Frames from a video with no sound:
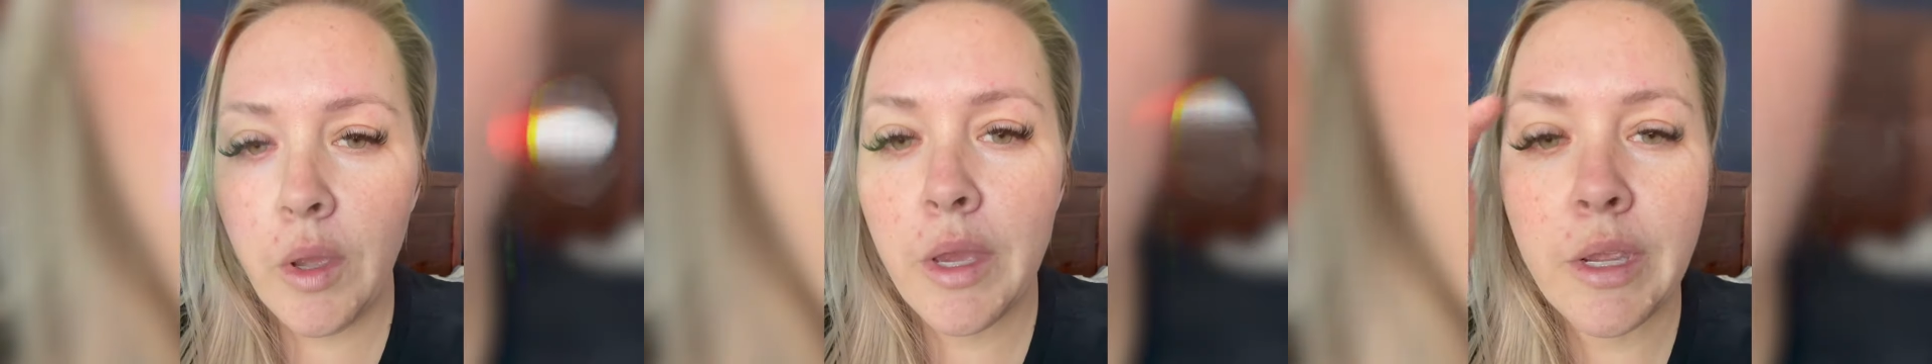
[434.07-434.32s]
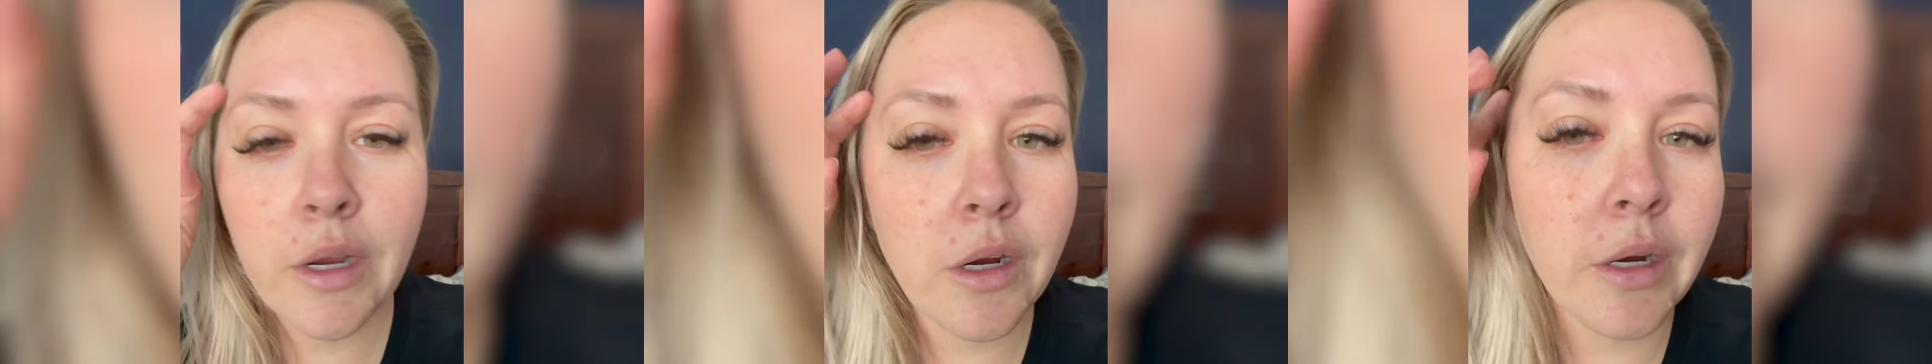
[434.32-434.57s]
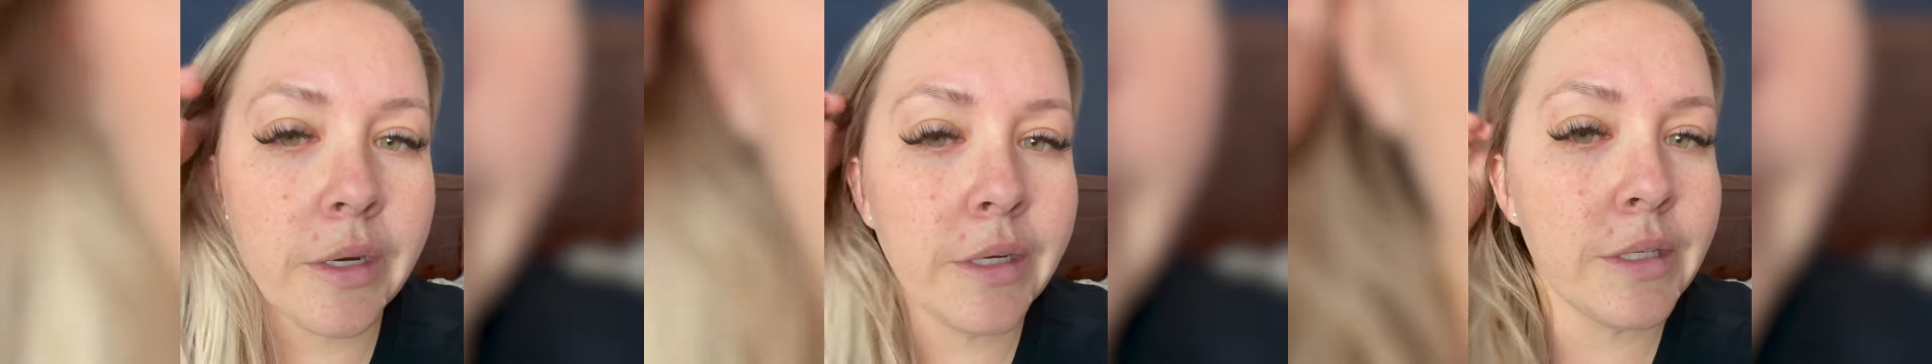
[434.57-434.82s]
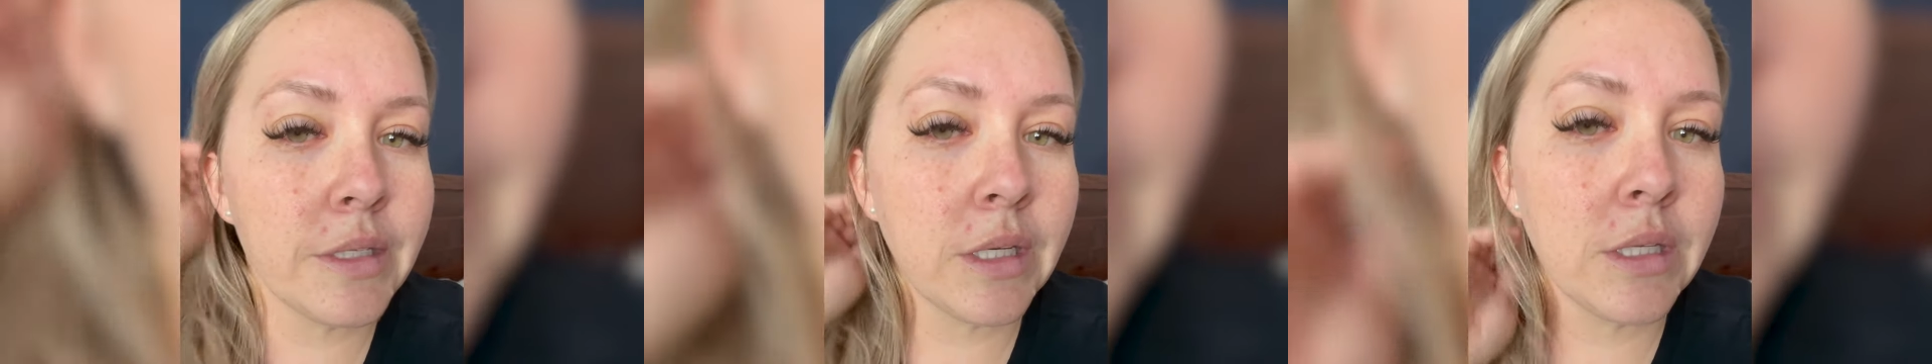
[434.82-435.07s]
here
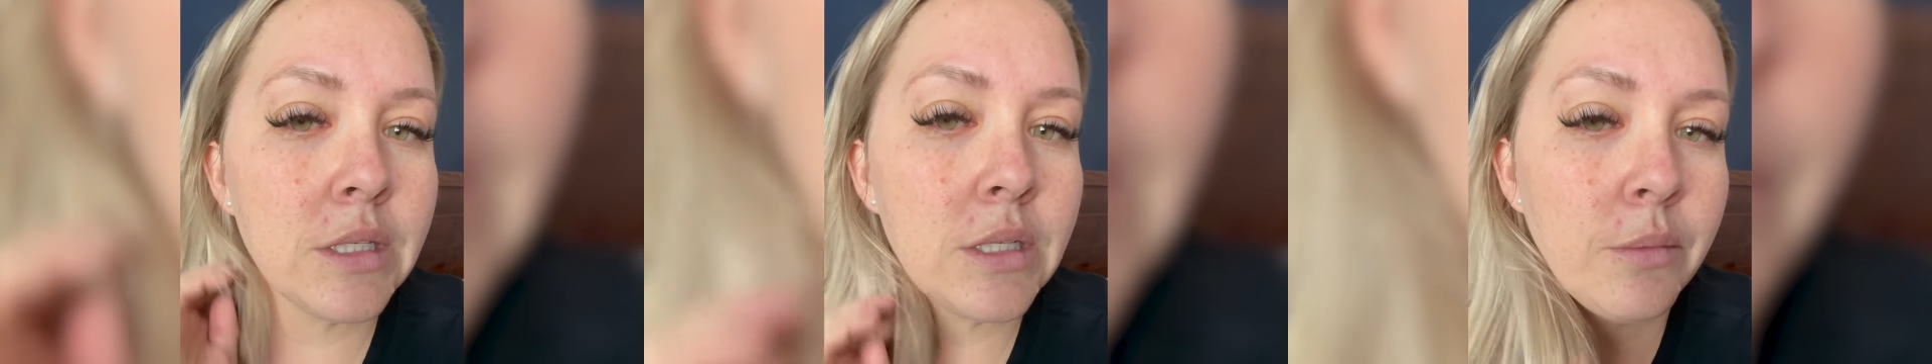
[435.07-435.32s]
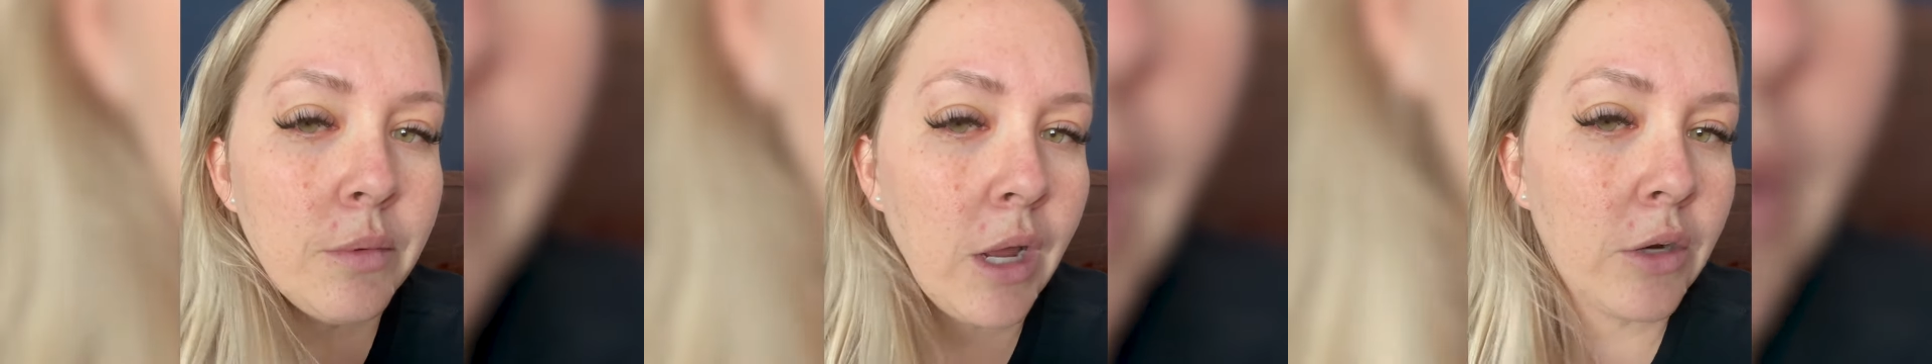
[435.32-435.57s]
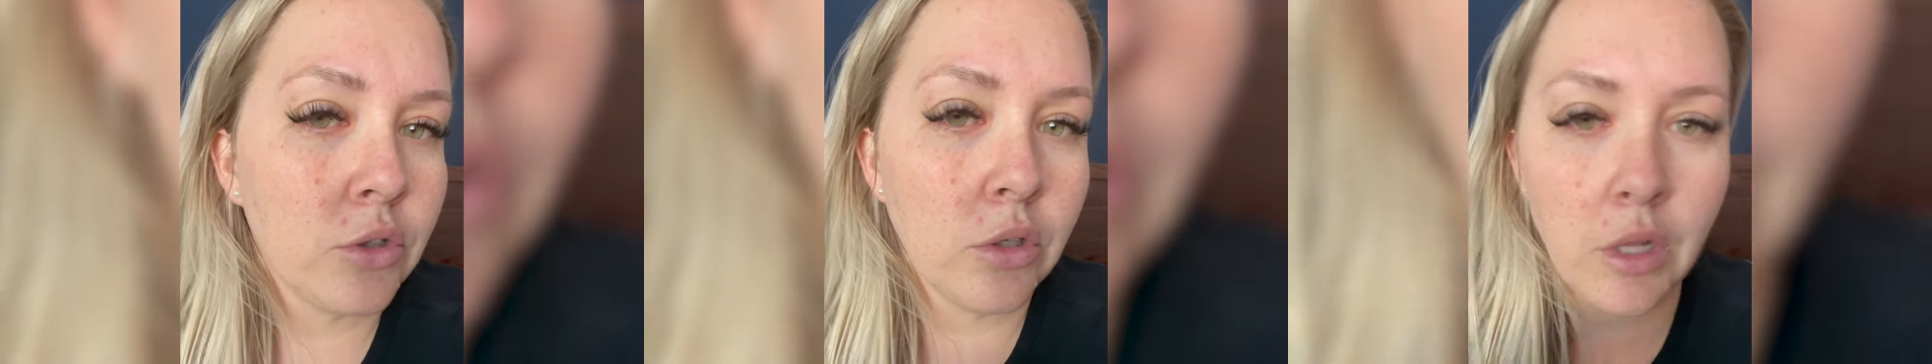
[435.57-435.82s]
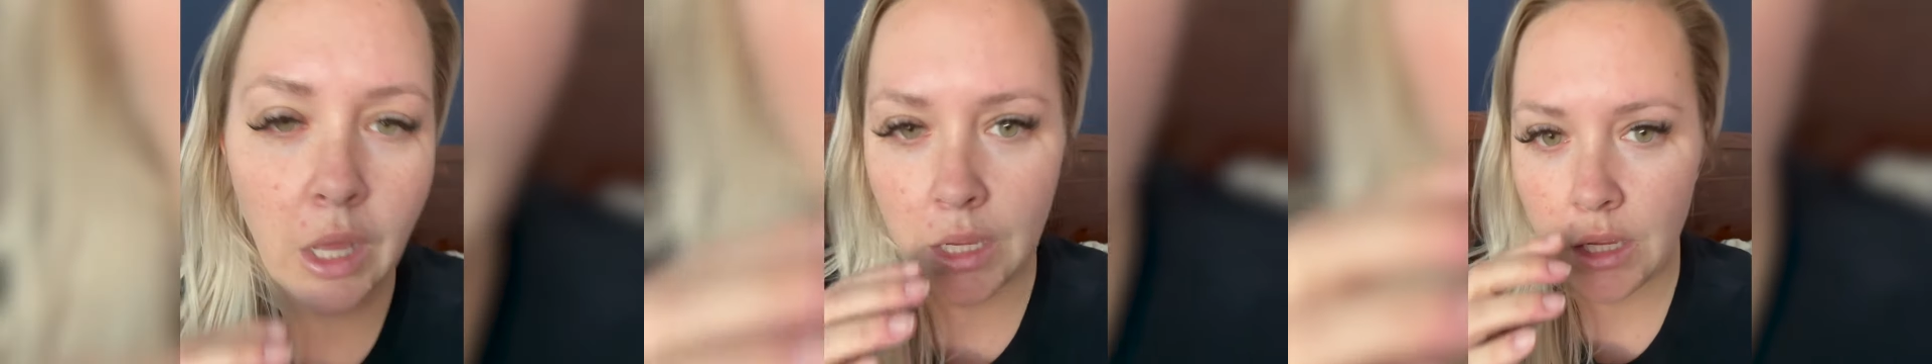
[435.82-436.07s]
is in some natural
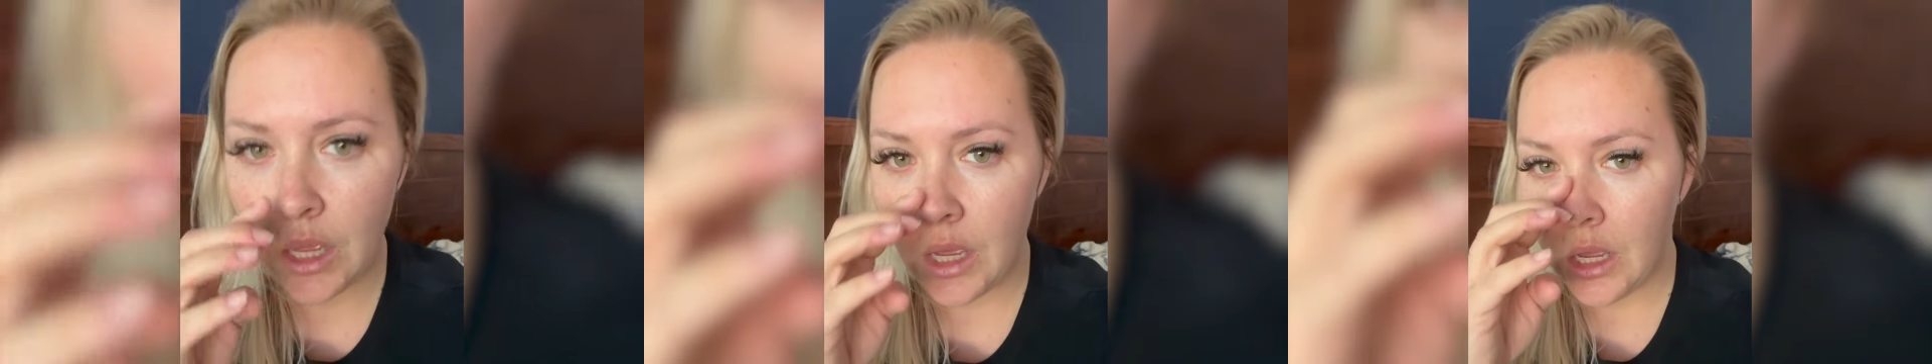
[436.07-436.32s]
light